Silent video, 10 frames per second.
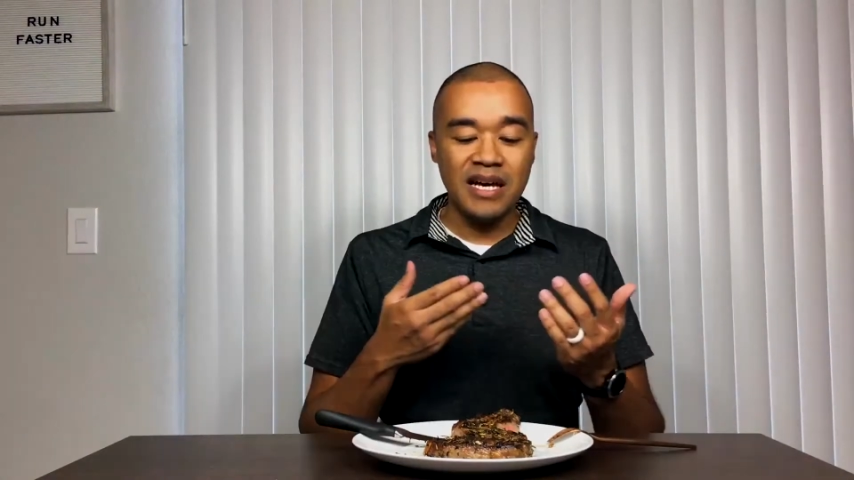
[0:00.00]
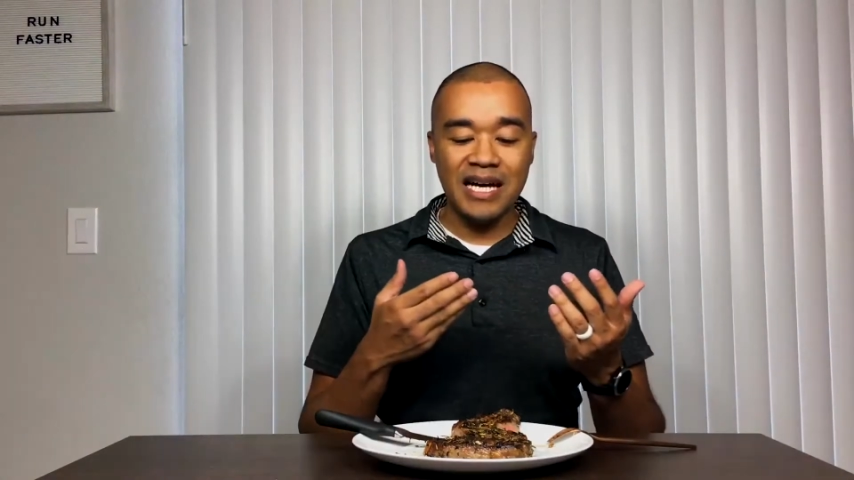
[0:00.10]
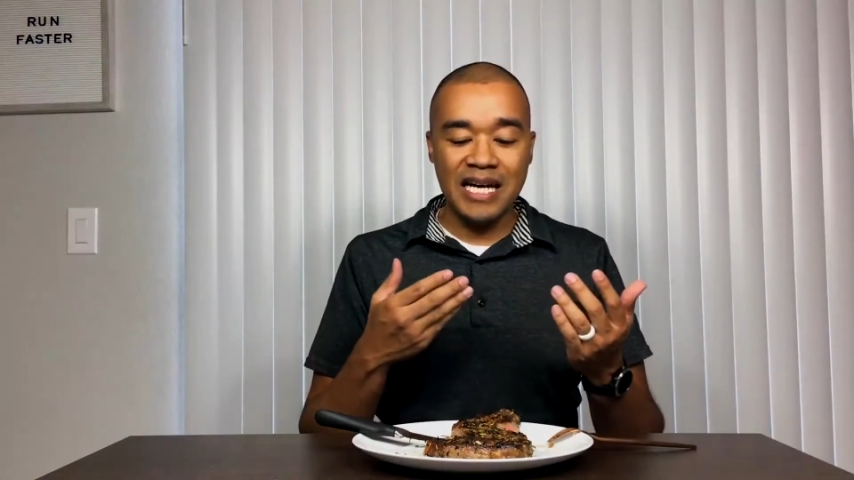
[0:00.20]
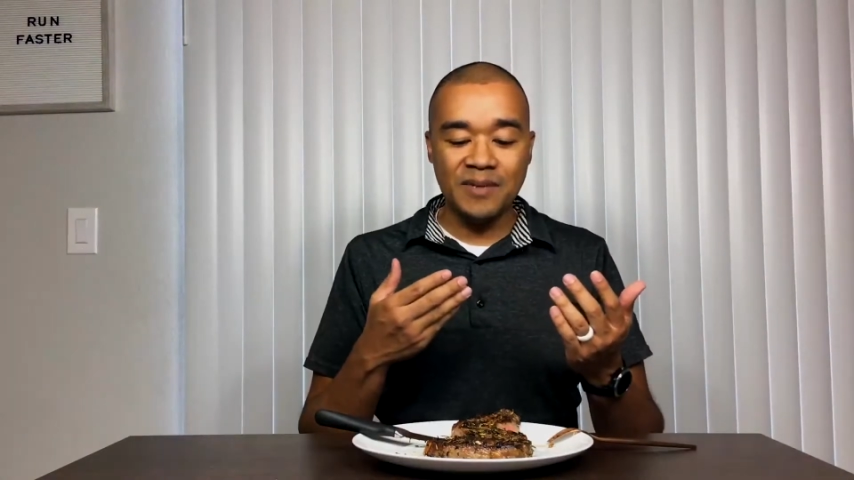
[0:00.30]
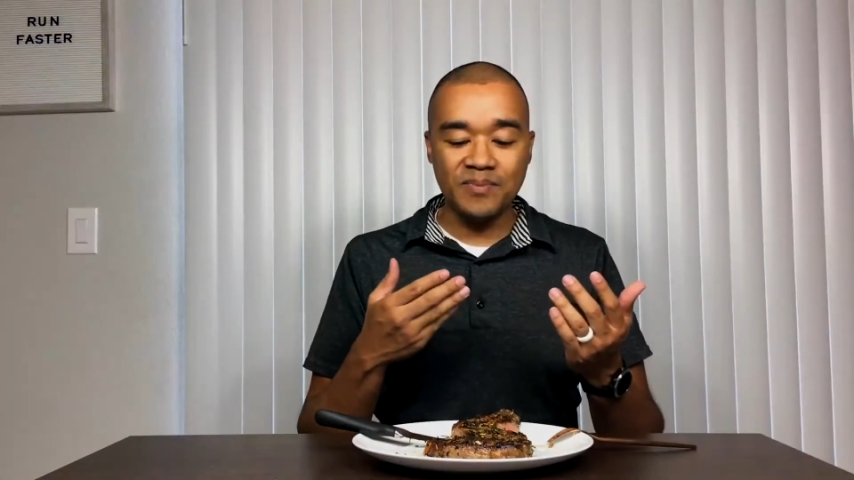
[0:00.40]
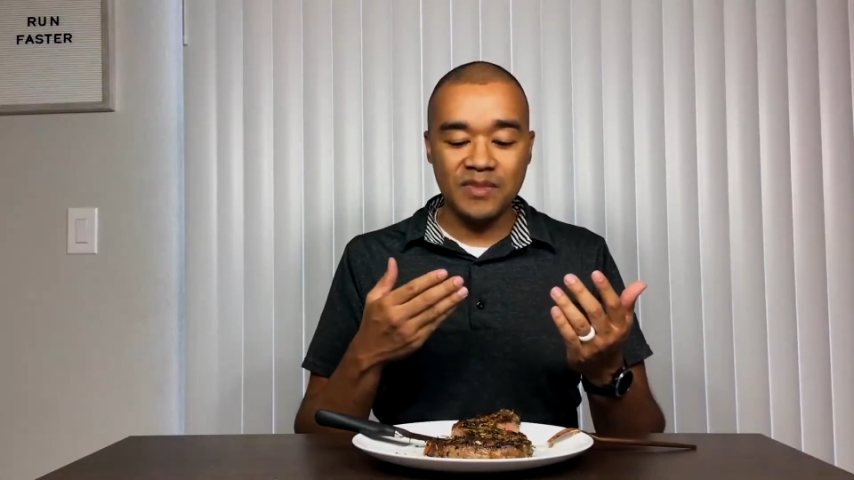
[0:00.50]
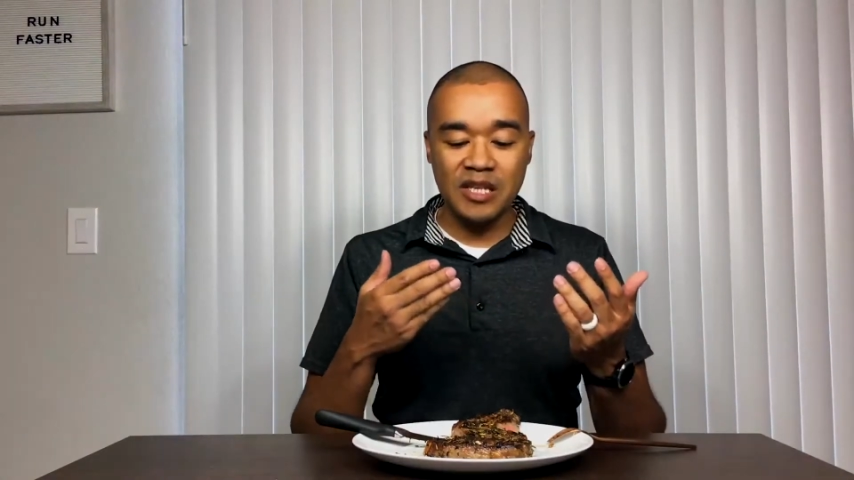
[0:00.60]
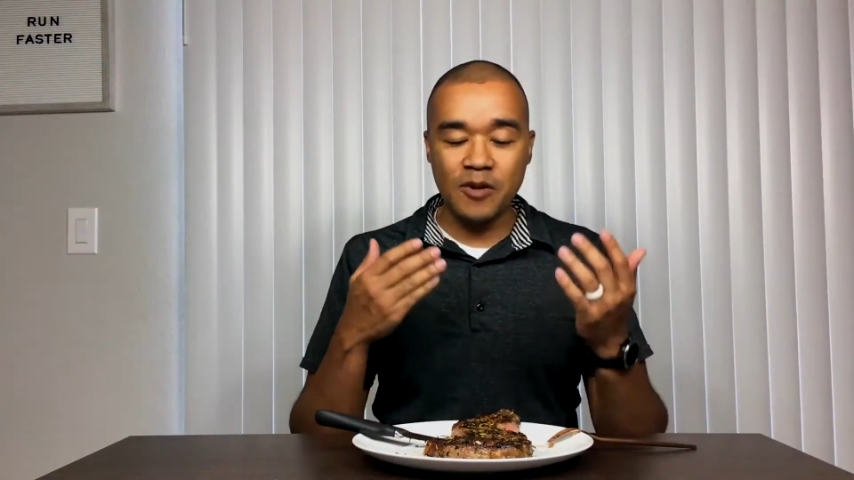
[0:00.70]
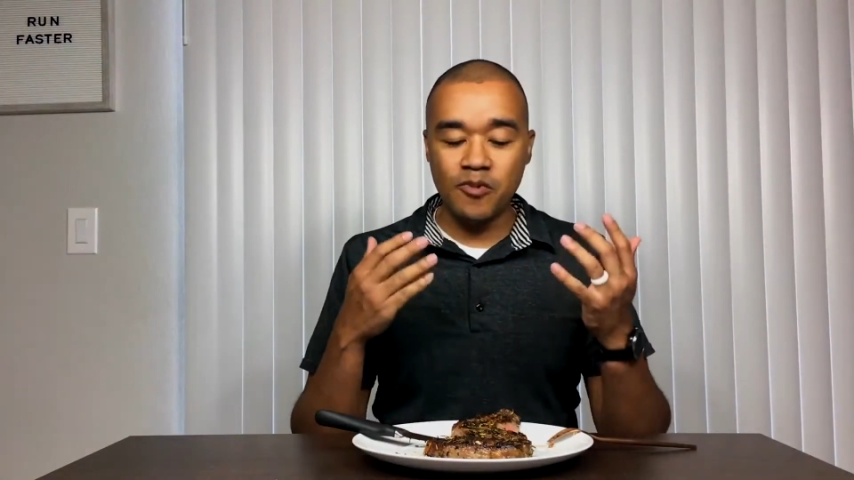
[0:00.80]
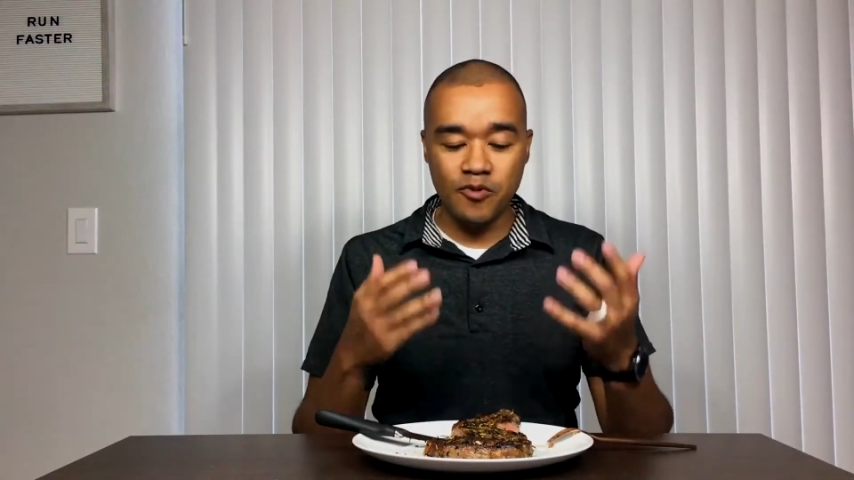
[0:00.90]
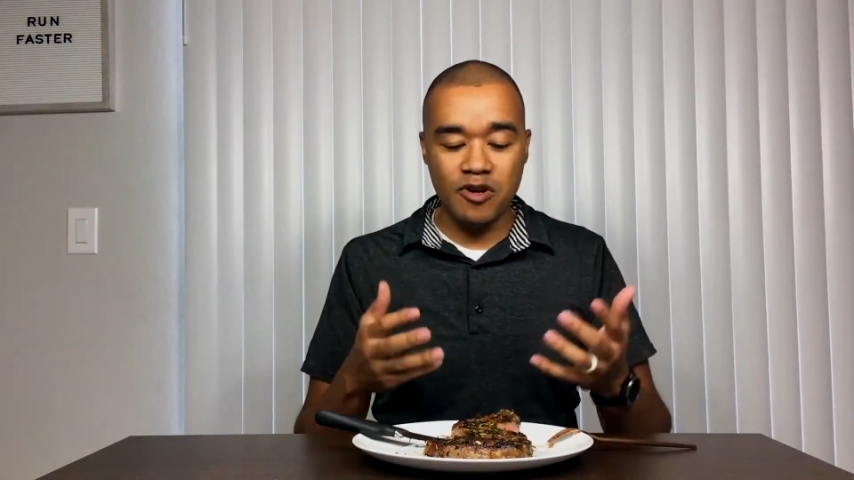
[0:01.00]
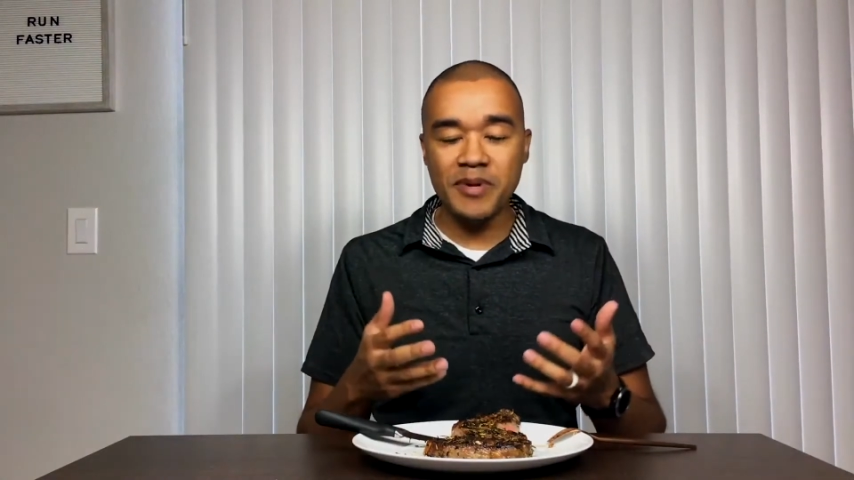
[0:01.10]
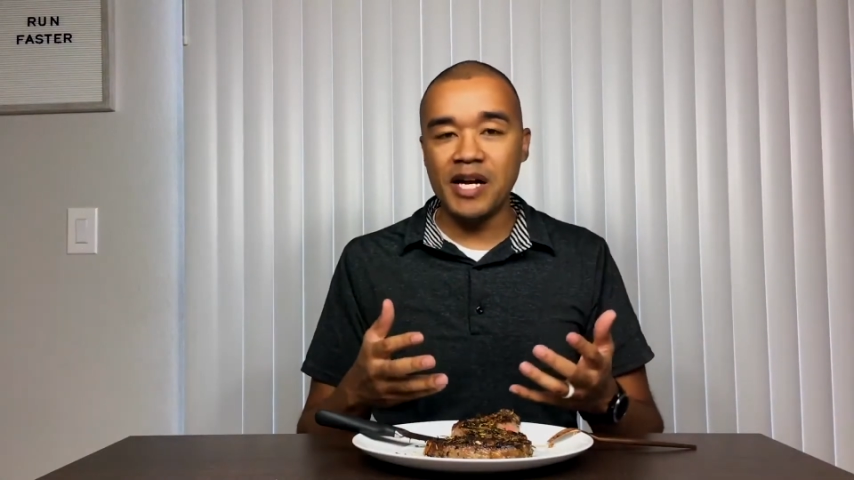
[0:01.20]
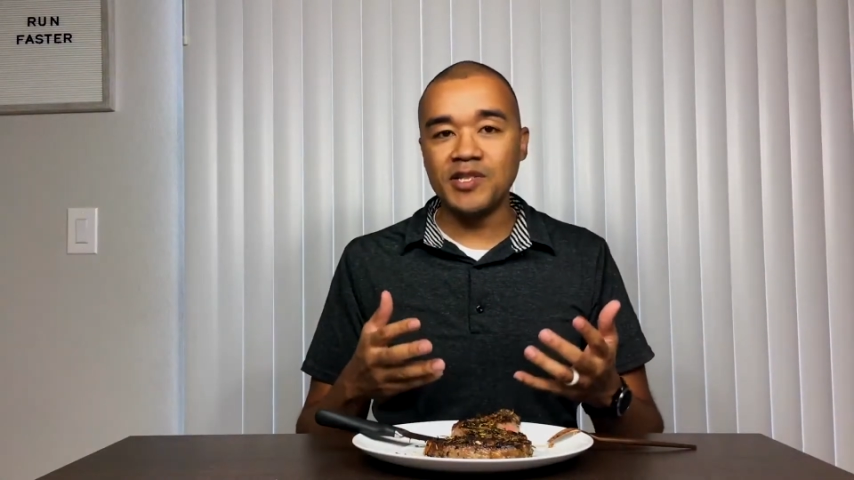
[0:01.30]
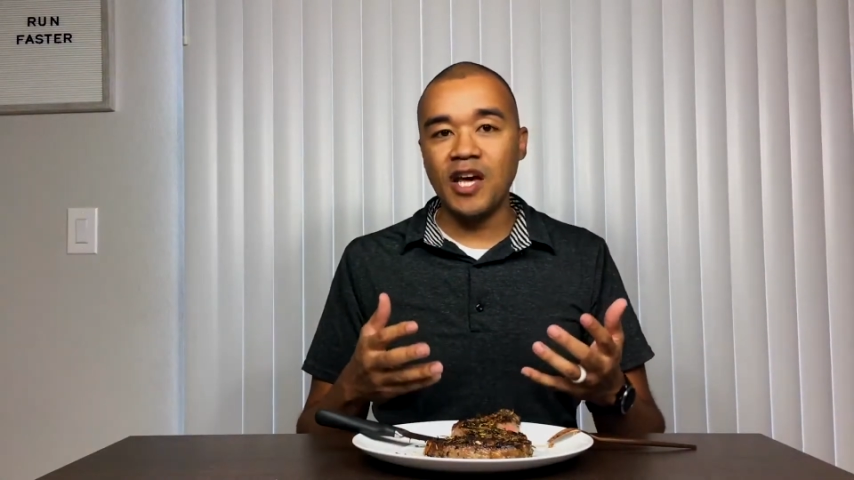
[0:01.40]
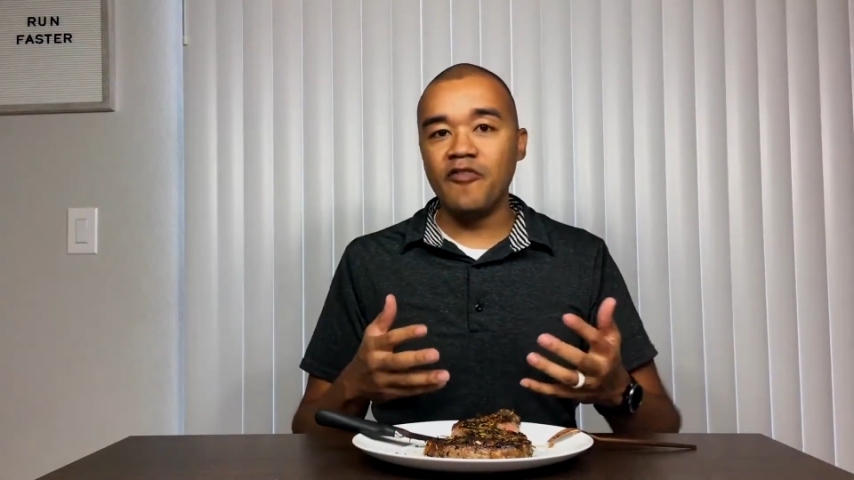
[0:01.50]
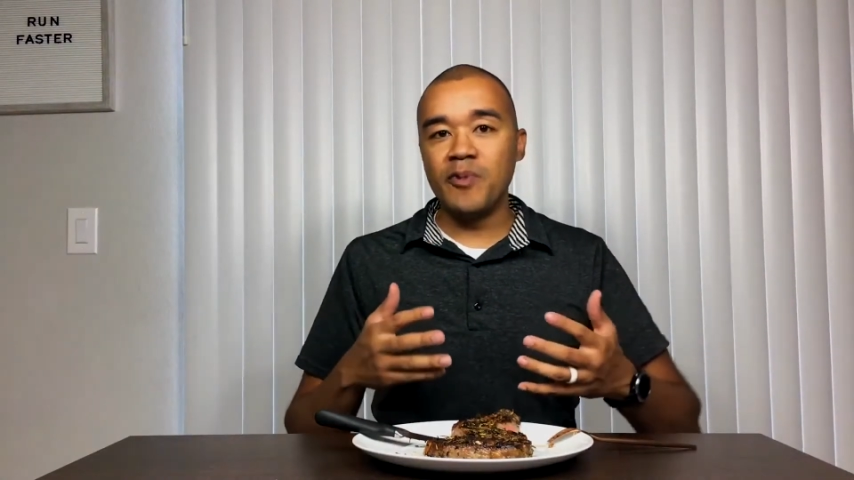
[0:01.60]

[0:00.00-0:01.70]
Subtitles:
like with ribeye itself.